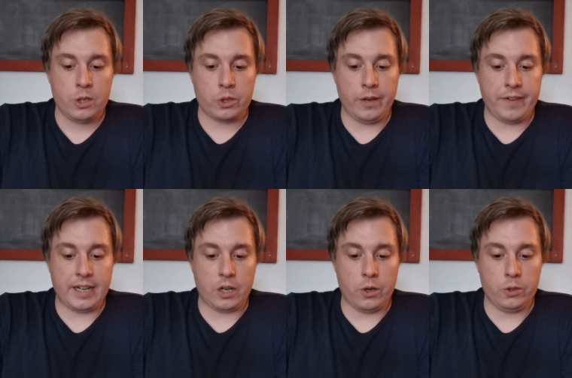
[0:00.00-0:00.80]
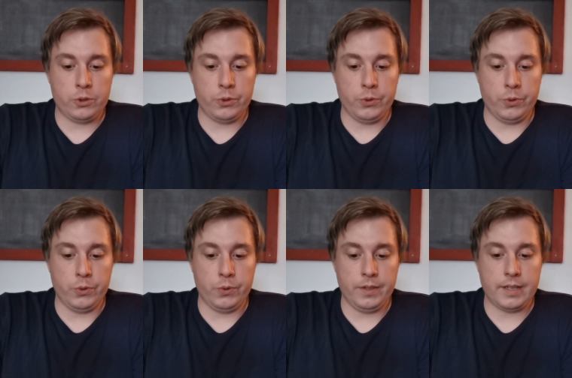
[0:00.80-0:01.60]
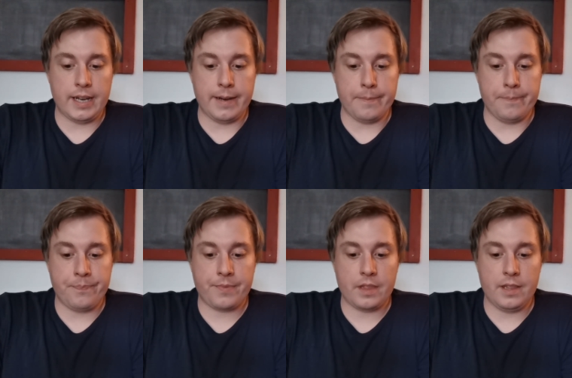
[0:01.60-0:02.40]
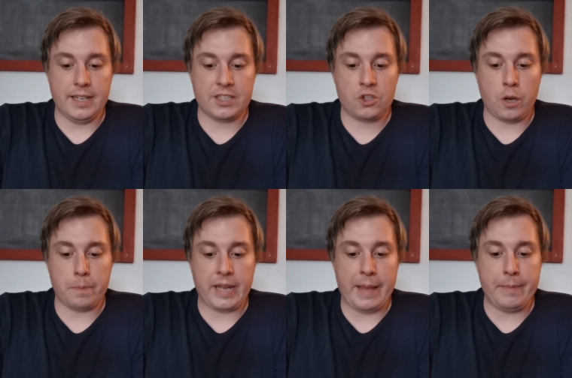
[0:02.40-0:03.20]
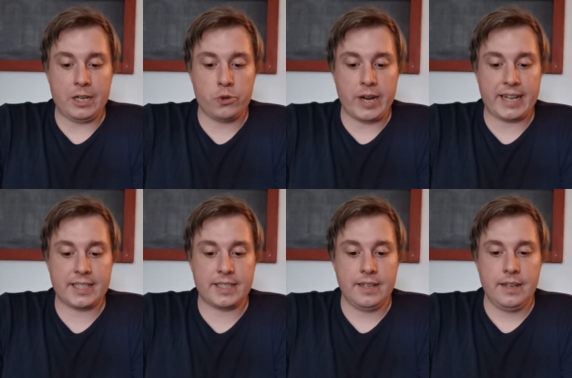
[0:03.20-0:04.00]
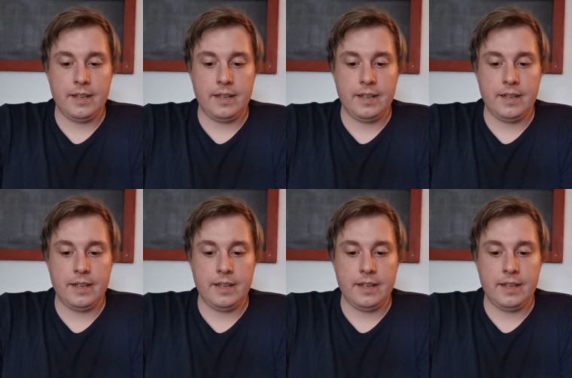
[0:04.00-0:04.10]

So if I go to um, this top gaming tracks